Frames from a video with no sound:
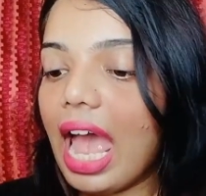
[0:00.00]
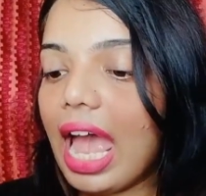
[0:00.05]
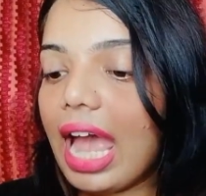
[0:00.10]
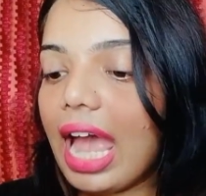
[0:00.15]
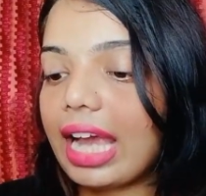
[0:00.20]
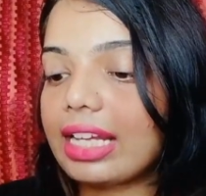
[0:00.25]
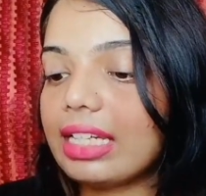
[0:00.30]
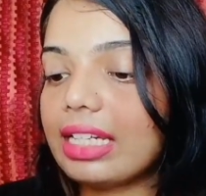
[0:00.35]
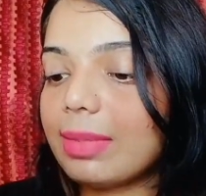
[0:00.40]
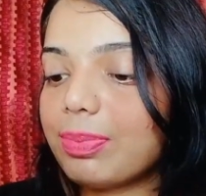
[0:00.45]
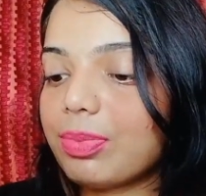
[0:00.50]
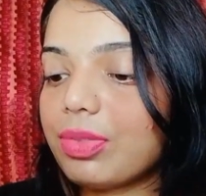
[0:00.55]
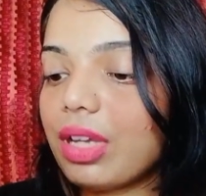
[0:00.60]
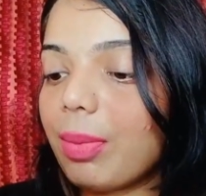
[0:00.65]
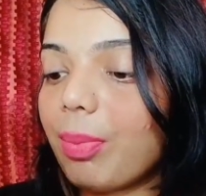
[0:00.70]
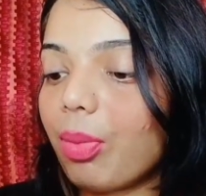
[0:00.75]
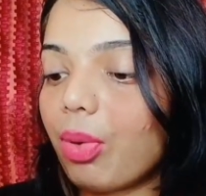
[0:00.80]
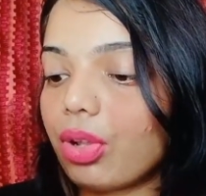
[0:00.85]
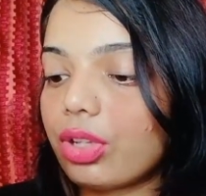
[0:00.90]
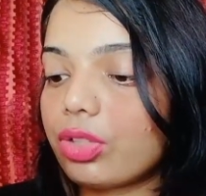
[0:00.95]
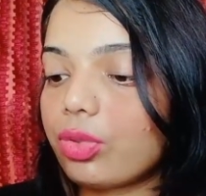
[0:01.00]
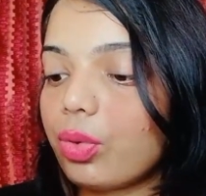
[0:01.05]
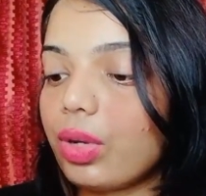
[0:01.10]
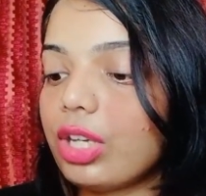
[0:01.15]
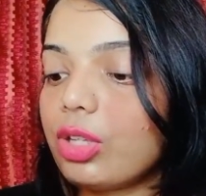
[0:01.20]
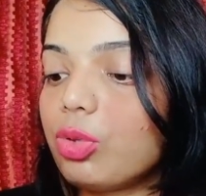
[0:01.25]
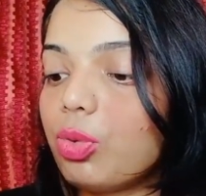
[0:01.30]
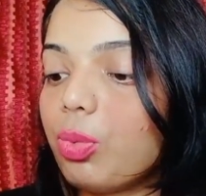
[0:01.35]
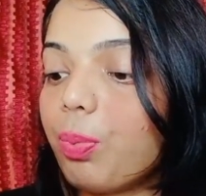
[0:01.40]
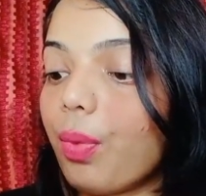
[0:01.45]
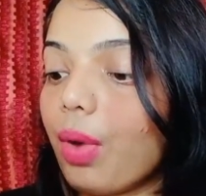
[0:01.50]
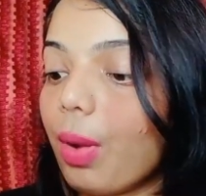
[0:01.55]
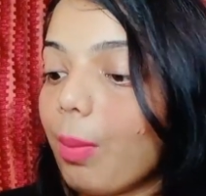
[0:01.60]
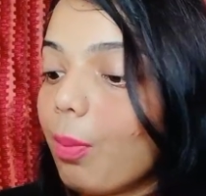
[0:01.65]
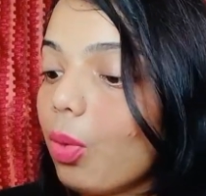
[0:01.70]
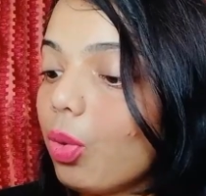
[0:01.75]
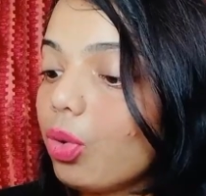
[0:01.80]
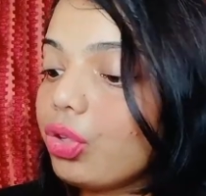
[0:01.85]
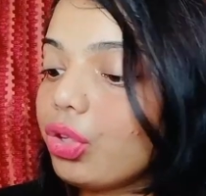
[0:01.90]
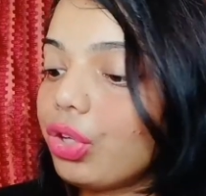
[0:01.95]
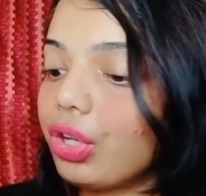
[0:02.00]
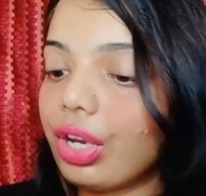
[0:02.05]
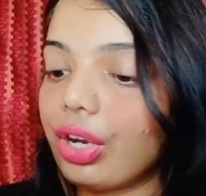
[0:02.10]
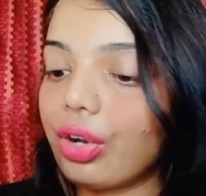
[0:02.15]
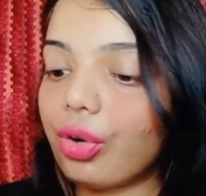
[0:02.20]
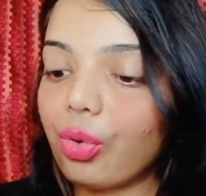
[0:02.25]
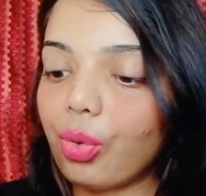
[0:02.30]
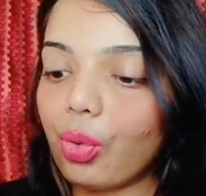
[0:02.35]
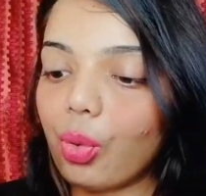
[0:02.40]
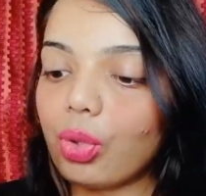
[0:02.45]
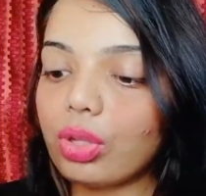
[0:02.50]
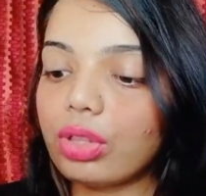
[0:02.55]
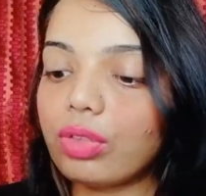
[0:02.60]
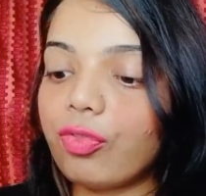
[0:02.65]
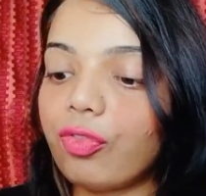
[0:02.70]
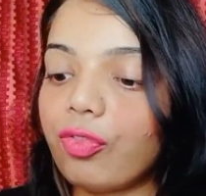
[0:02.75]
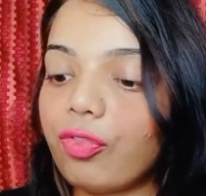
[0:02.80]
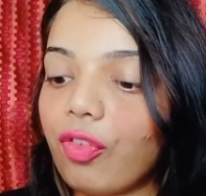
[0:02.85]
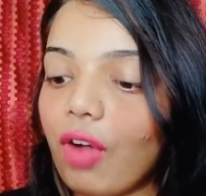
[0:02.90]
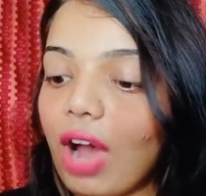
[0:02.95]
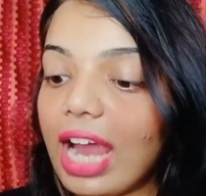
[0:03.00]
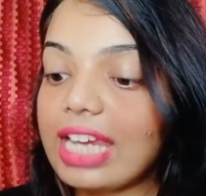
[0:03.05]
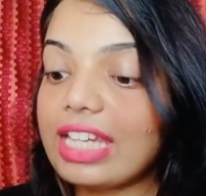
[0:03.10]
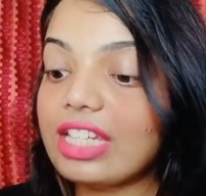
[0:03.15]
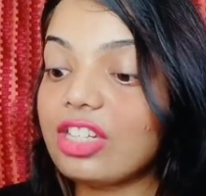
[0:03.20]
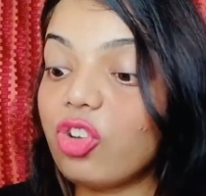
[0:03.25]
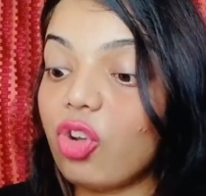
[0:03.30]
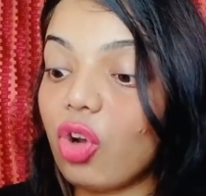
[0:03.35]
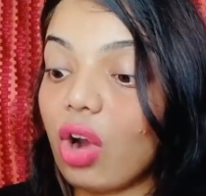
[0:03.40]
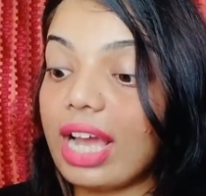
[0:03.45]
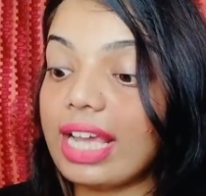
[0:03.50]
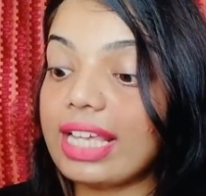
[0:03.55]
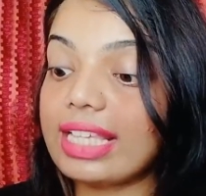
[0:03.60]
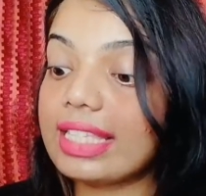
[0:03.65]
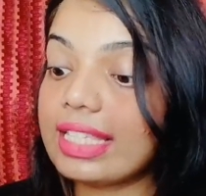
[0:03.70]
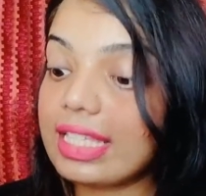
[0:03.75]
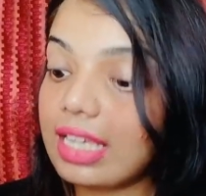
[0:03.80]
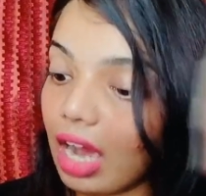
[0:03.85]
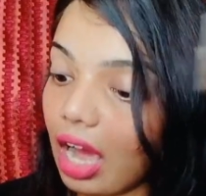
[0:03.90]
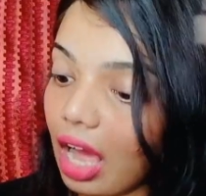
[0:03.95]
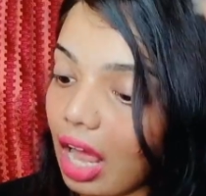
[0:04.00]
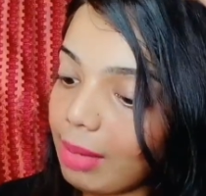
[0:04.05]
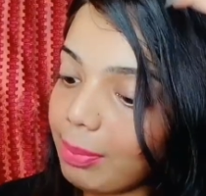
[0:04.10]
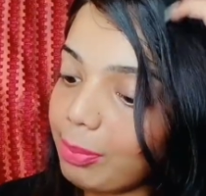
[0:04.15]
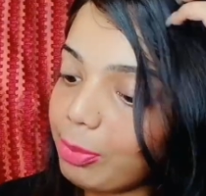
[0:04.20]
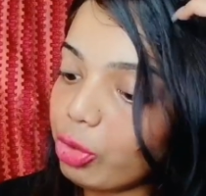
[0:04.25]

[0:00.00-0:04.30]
eucalyptus prostrate to promote hair growth, fight dry scalp.